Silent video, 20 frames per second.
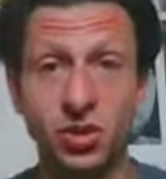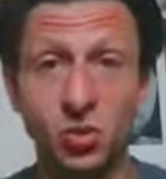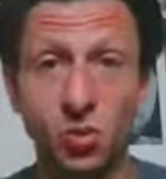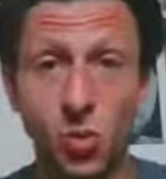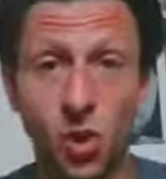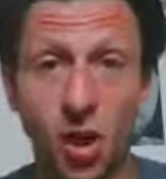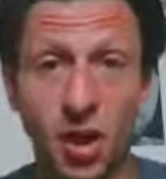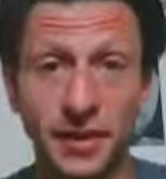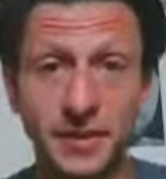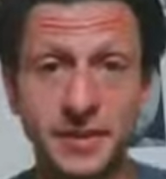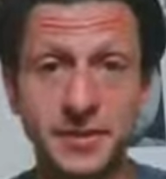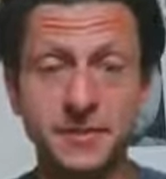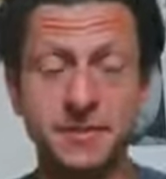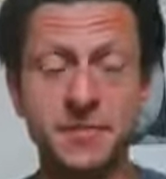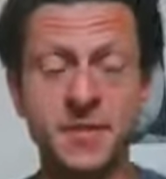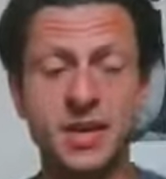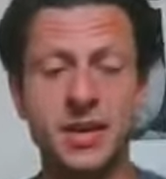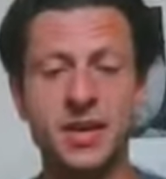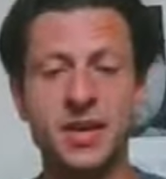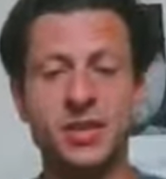you want.
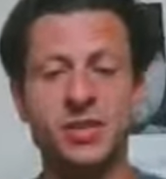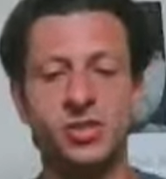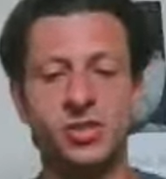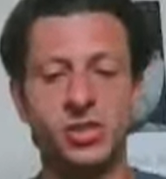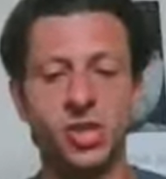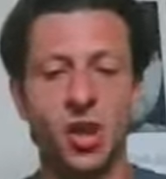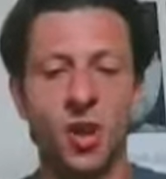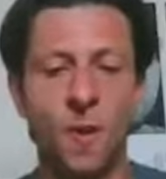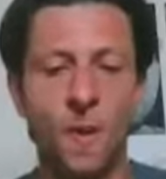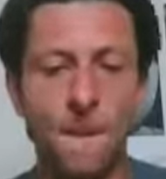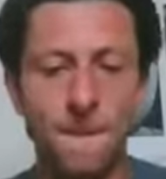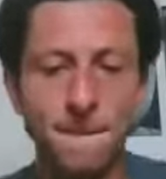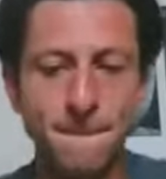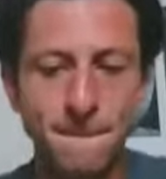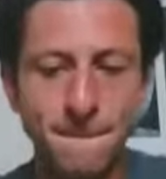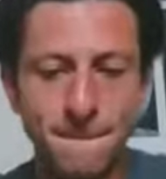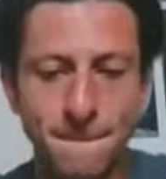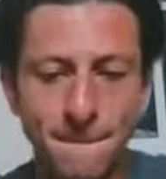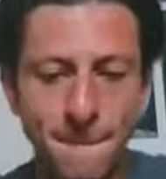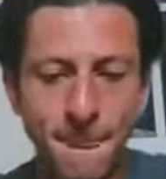So
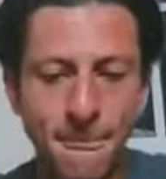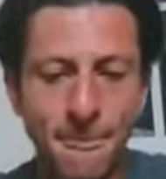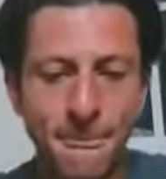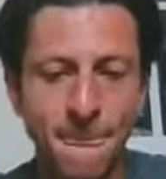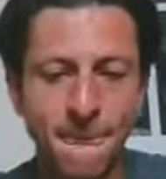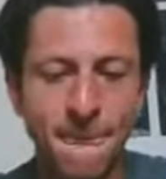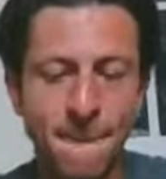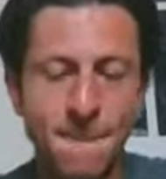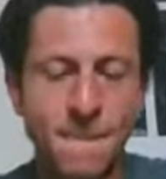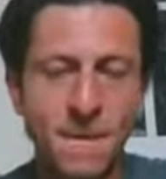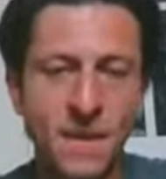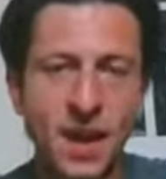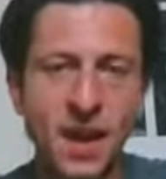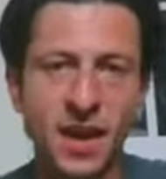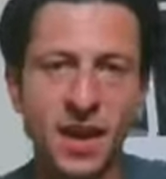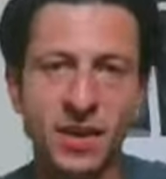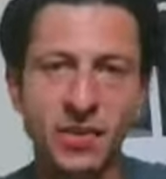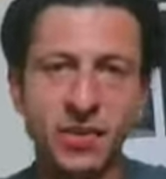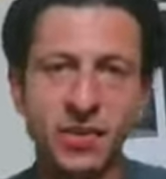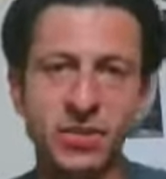
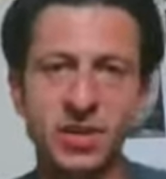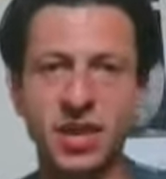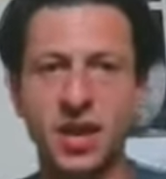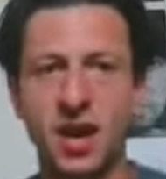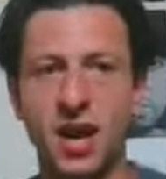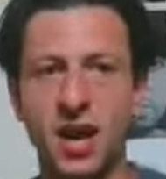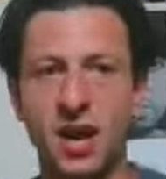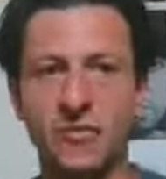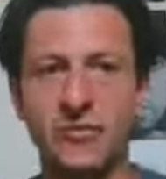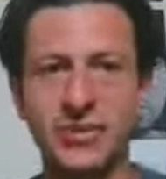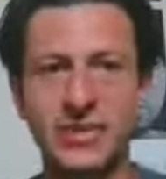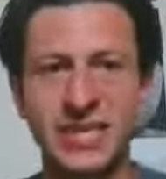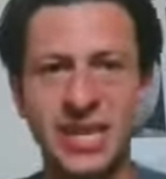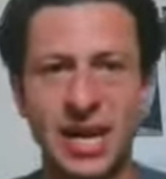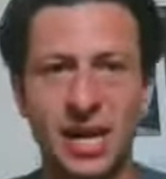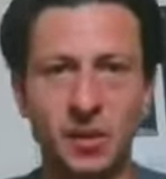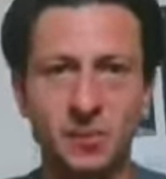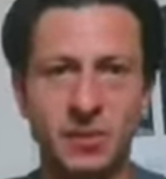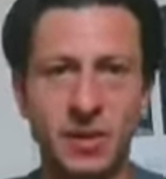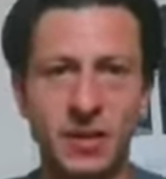another thing I often
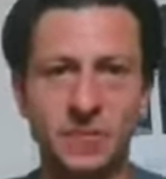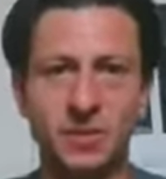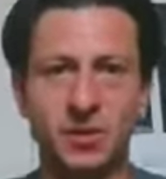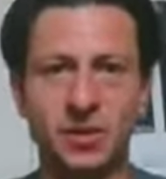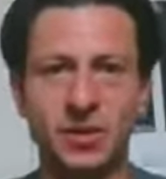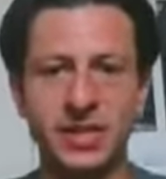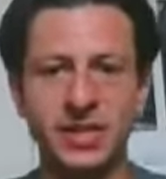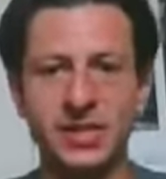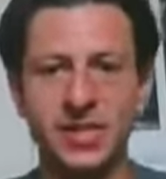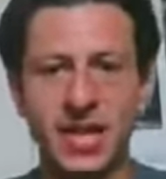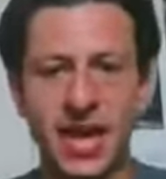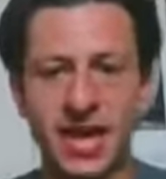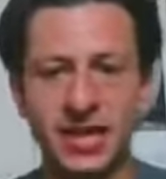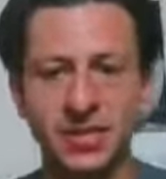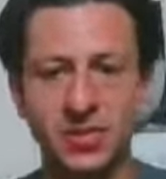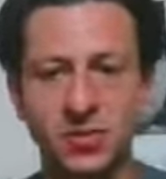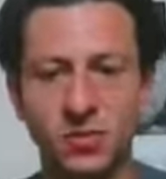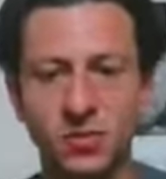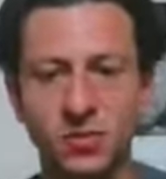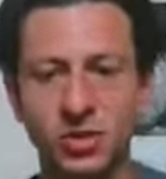tell people is
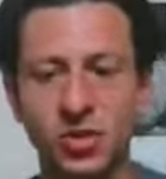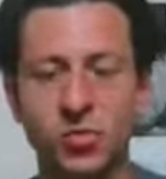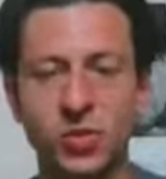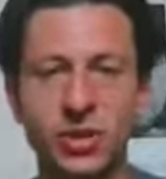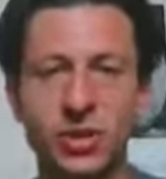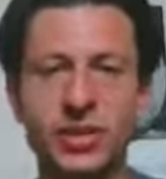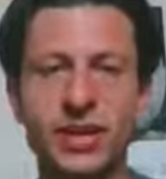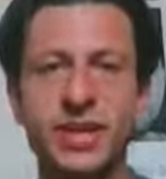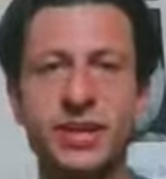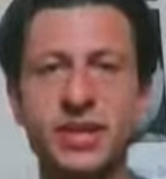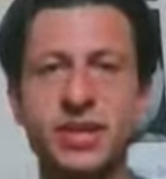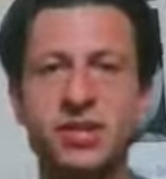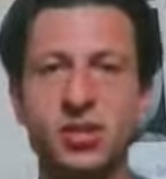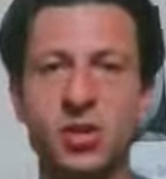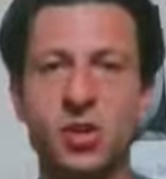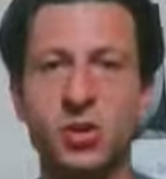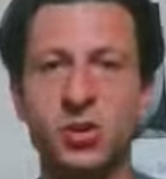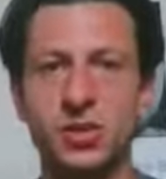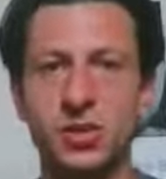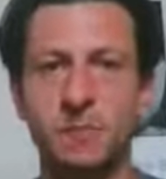that, so when you're in this
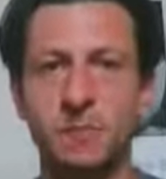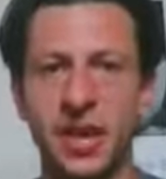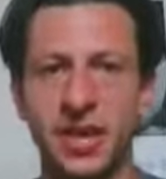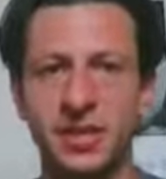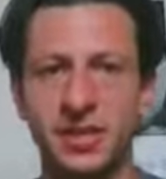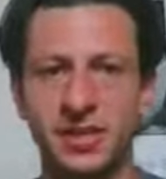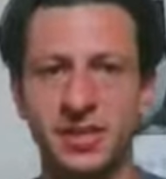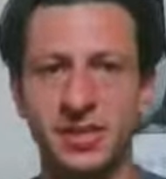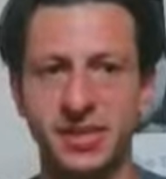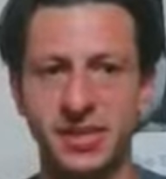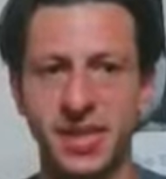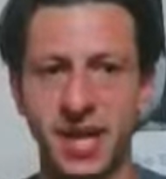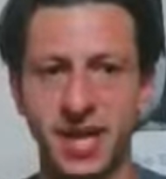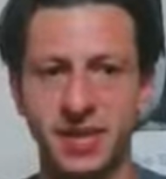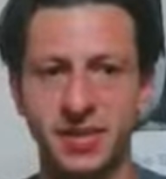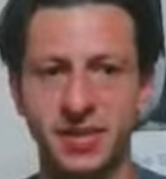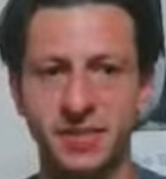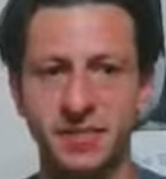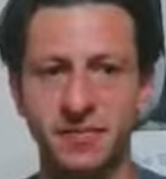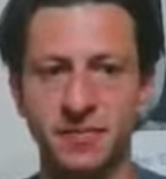codependent
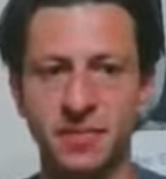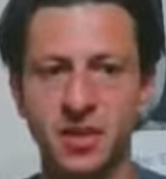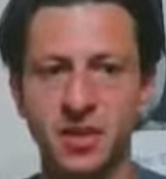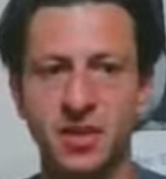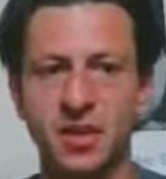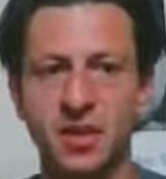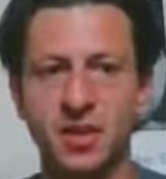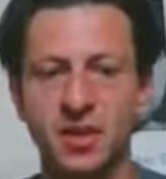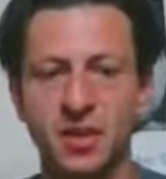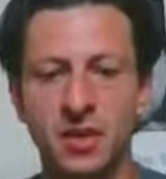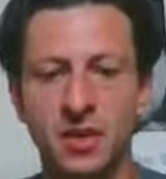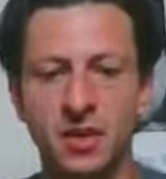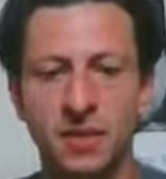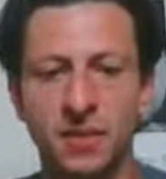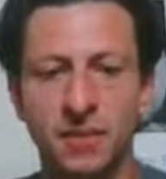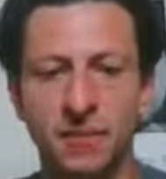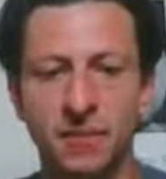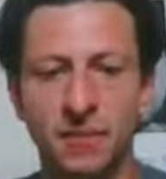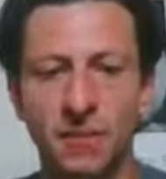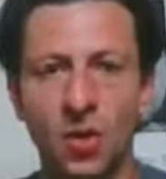state,
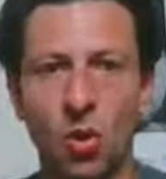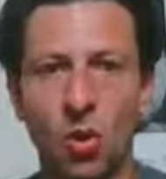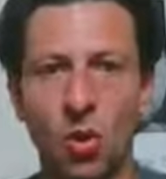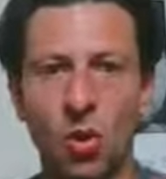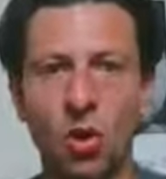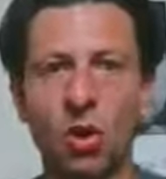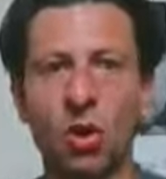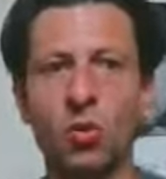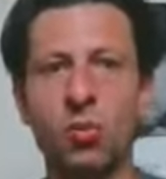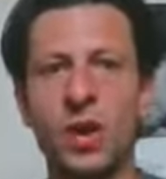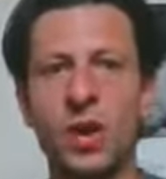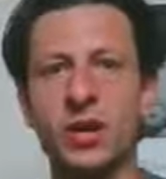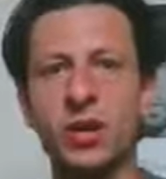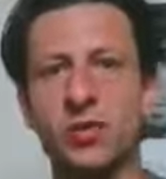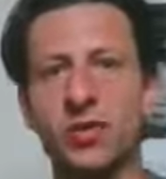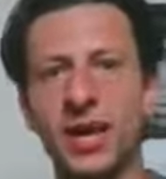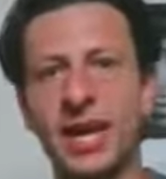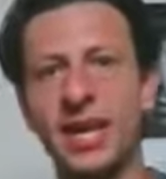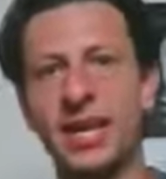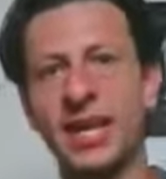or when
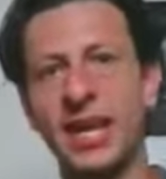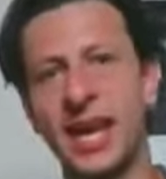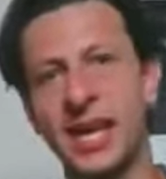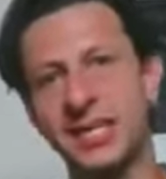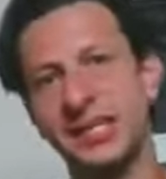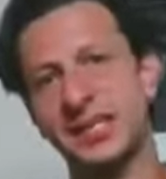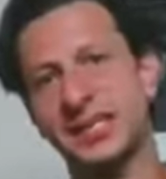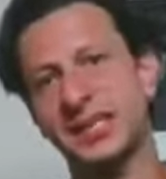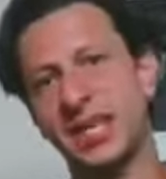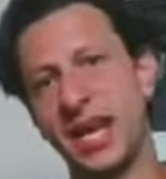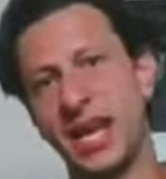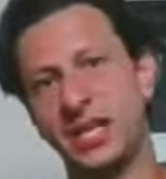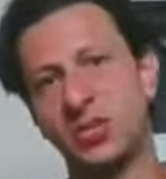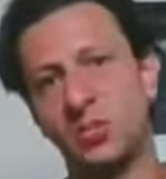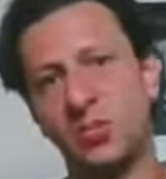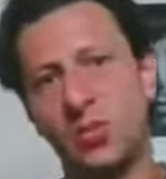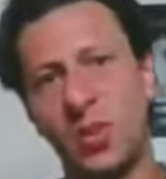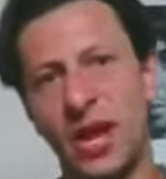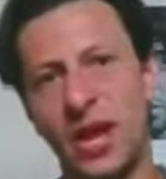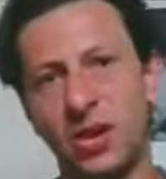you're in a state
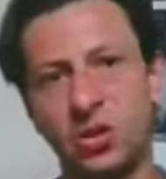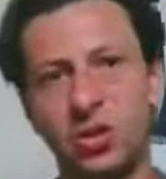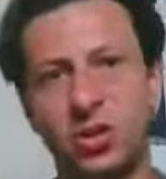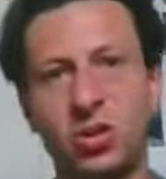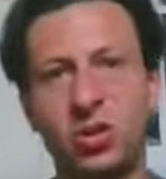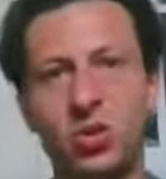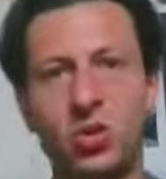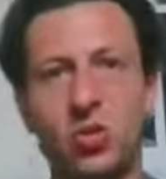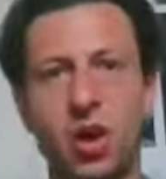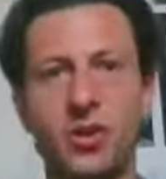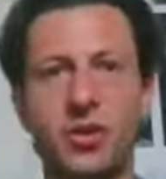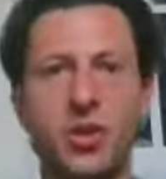where you are